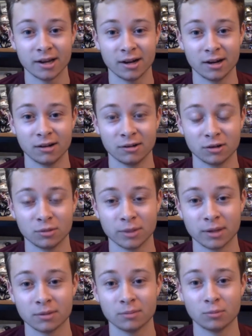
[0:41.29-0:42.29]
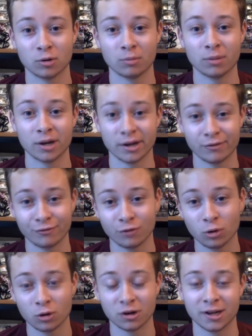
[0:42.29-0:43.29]
a little bit more money
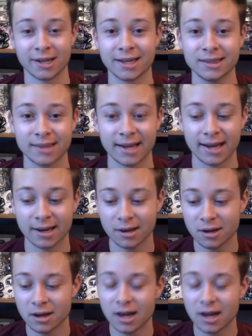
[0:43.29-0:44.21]
for to get that.